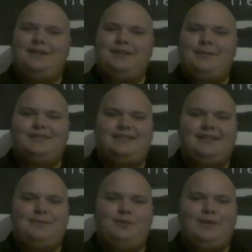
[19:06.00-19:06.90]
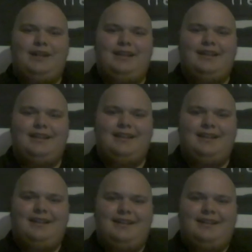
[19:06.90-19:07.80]
WCWA,
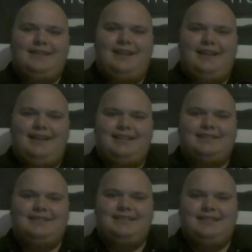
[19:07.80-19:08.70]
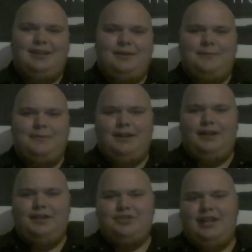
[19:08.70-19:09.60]
that has their
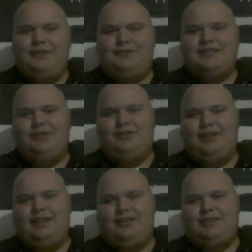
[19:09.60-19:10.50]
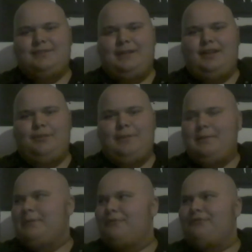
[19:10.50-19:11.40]
training facility here in Springdale, about
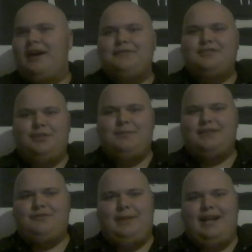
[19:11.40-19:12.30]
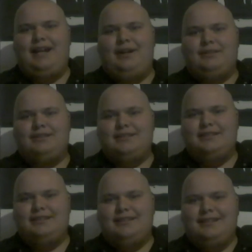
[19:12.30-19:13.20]
maybe 5 minutes from my house,
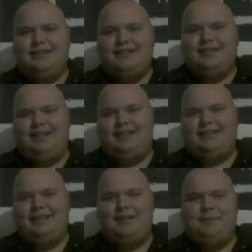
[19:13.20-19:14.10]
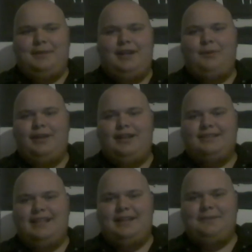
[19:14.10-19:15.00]
that they let me go in and
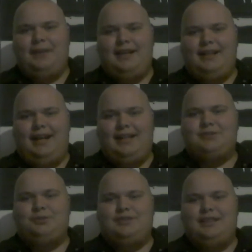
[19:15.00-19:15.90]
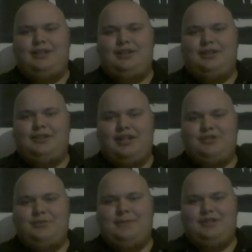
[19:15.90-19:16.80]
take my high school senior
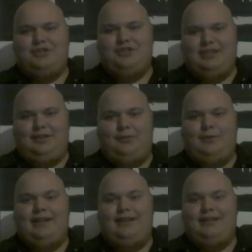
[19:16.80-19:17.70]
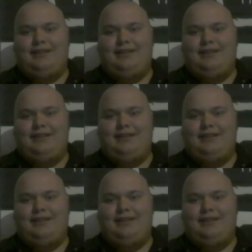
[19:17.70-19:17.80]
graduate pictures in their ring.